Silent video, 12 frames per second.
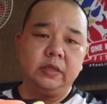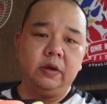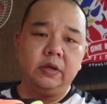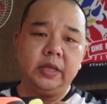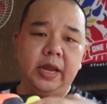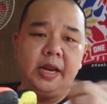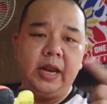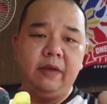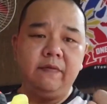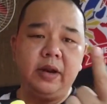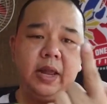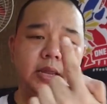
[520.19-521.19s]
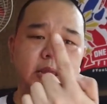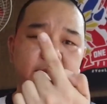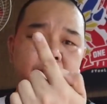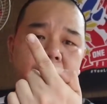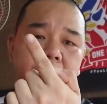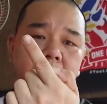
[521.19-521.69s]
11, I
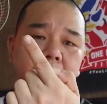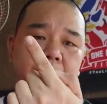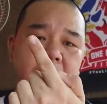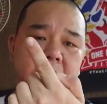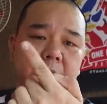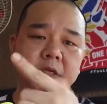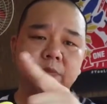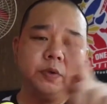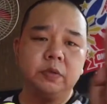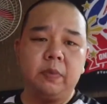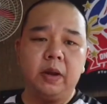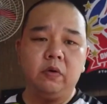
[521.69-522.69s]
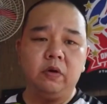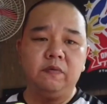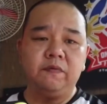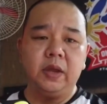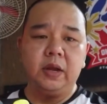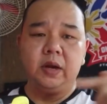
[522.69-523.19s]
can pretty much put my whole
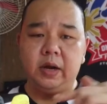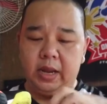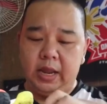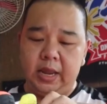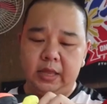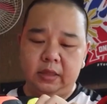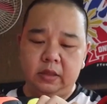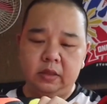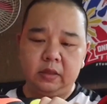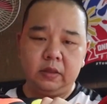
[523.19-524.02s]
finger in.